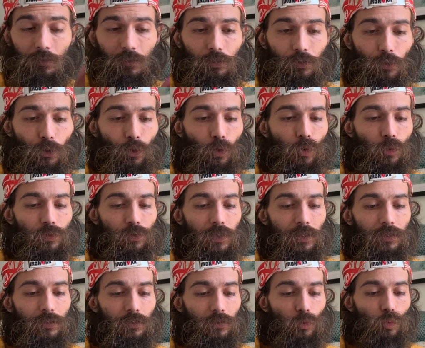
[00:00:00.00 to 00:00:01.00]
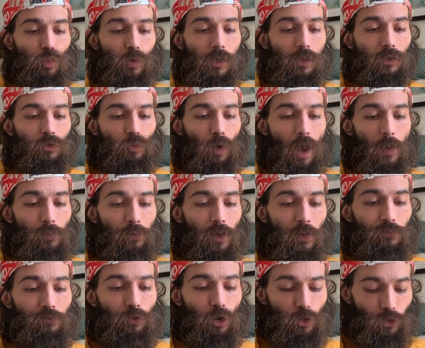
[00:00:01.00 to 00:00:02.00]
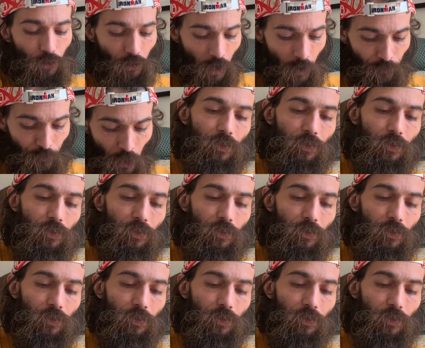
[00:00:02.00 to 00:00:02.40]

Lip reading: So this will ripen up further.